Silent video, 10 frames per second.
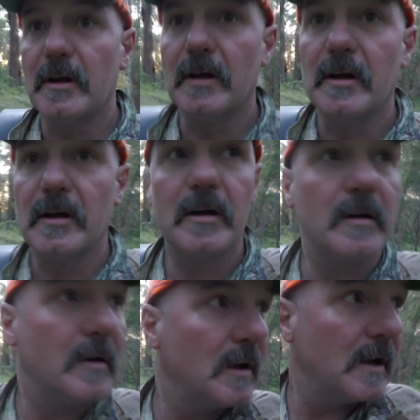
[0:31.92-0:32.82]

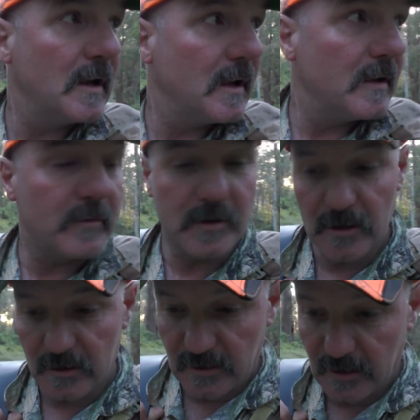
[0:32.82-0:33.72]
if we're
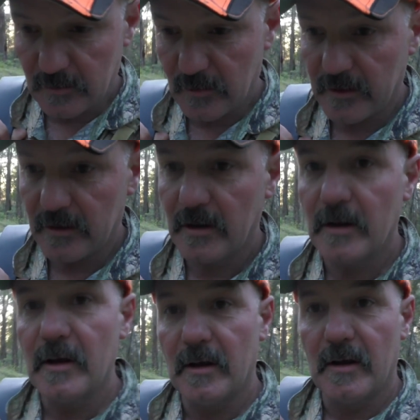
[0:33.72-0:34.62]
going to take one,
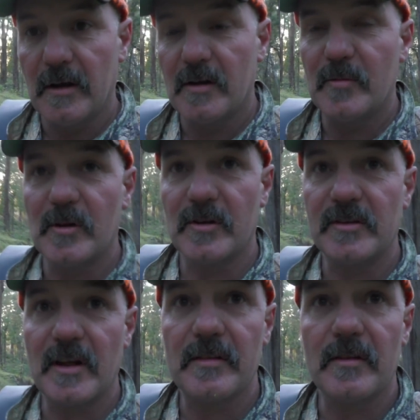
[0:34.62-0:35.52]
it'll be on the
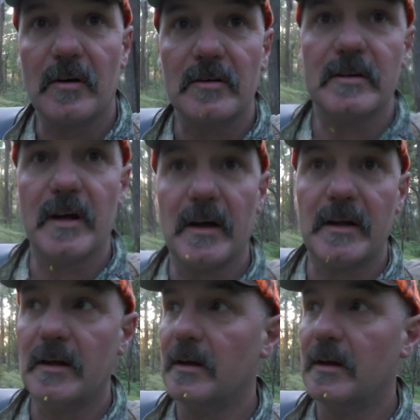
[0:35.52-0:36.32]
death knock today.